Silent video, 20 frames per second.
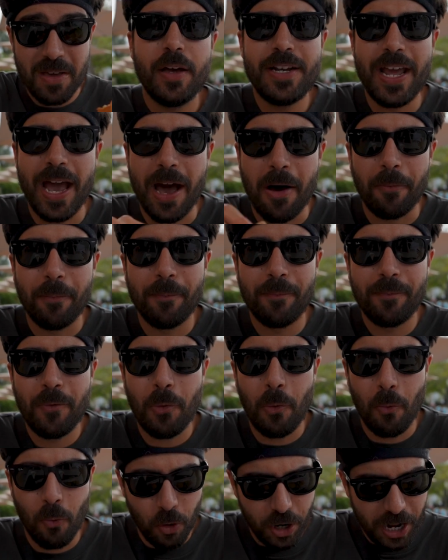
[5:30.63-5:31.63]
Now,
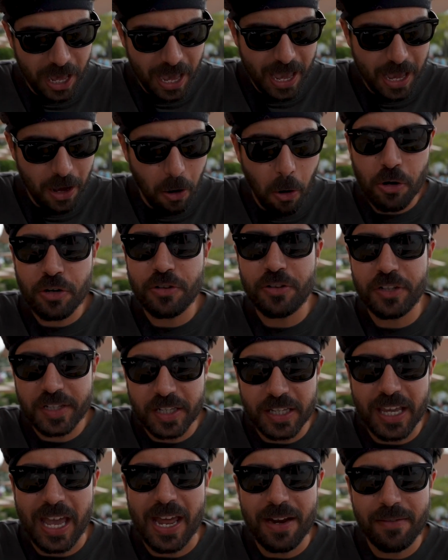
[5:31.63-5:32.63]
would I order this
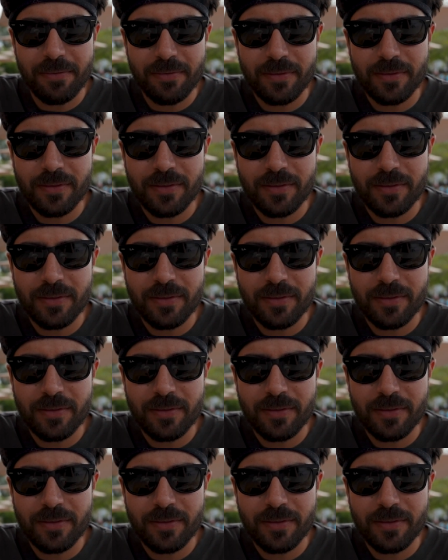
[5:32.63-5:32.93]
again?